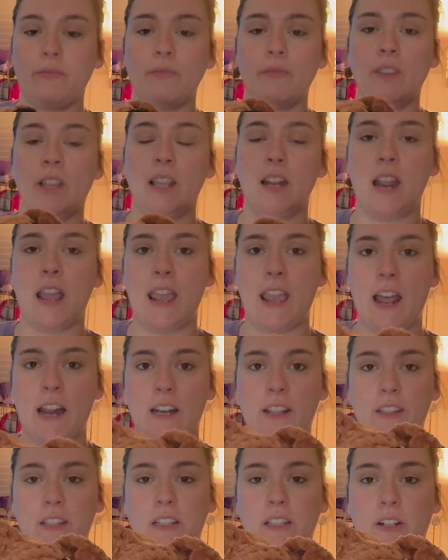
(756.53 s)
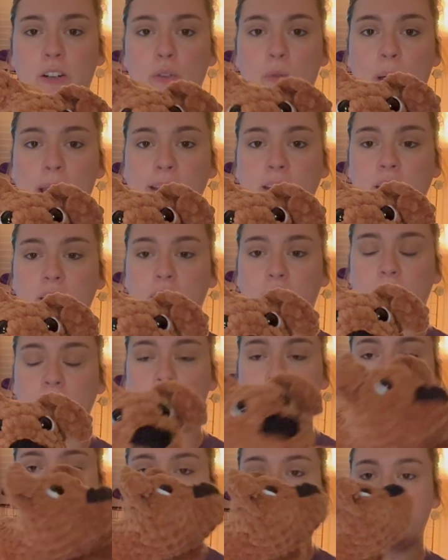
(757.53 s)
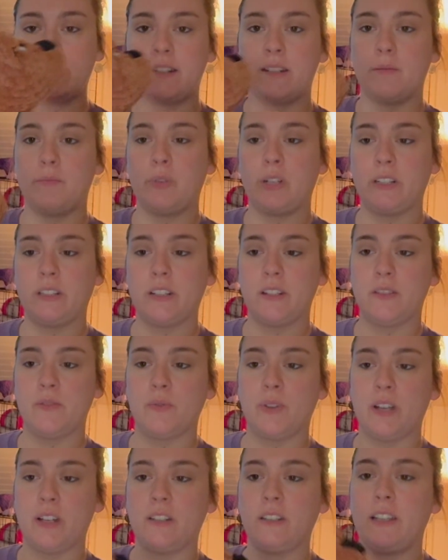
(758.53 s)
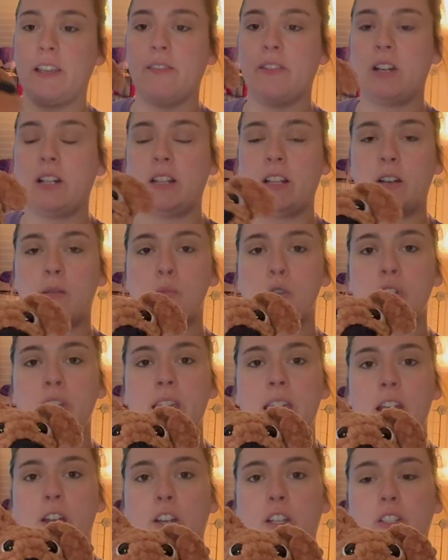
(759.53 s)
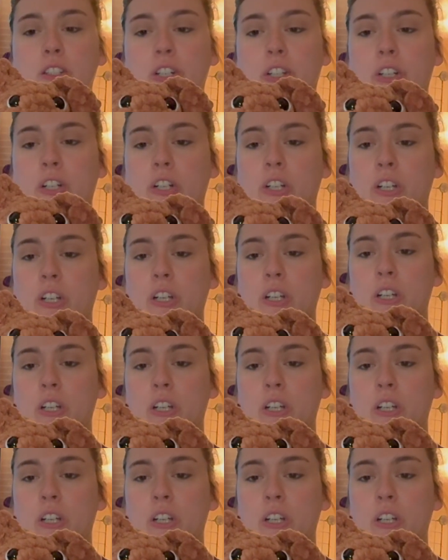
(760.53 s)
And I added the little whites to the eyes to bring this one, give it a little more character.